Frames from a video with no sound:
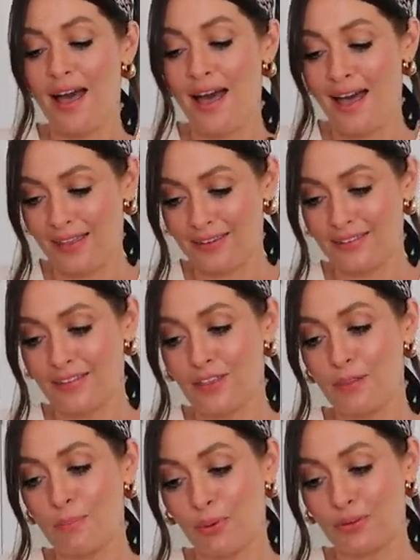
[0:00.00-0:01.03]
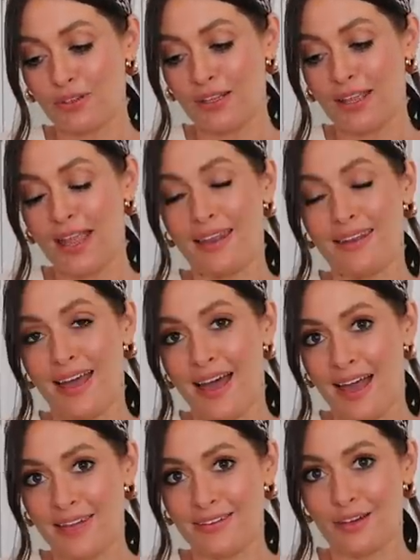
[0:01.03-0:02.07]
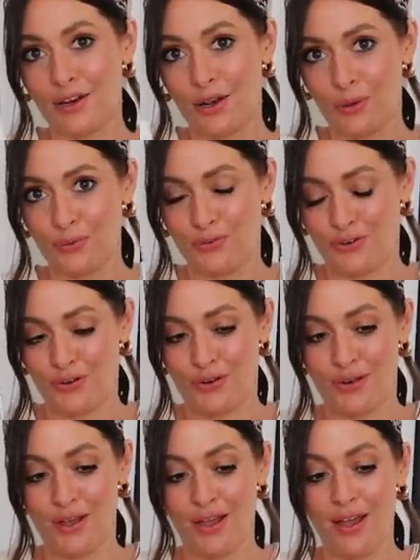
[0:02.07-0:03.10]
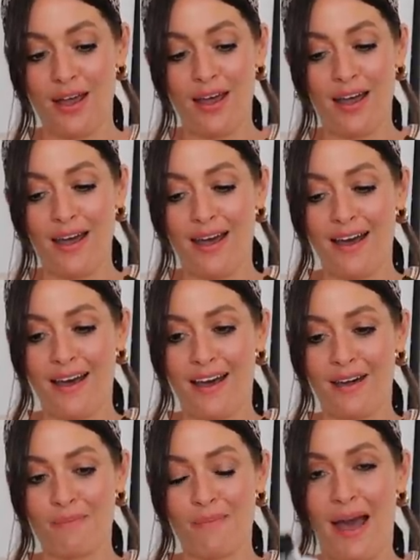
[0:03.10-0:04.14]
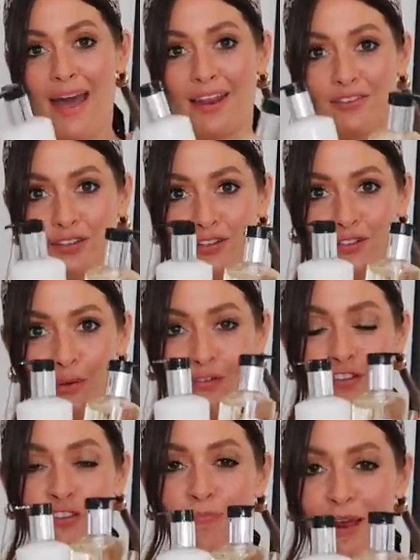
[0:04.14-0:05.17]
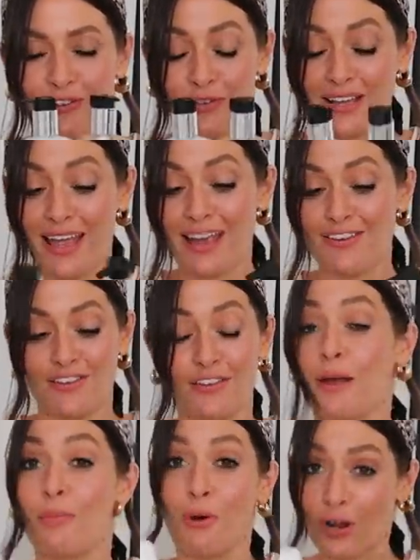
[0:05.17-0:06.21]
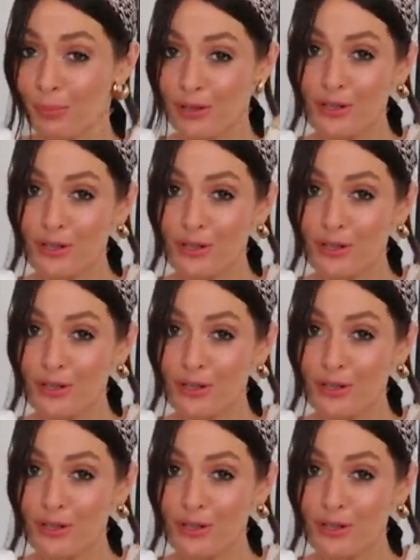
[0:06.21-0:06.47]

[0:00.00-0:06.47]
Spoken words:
and the body and hand lotion. And I just thought for special occasions, I'm not going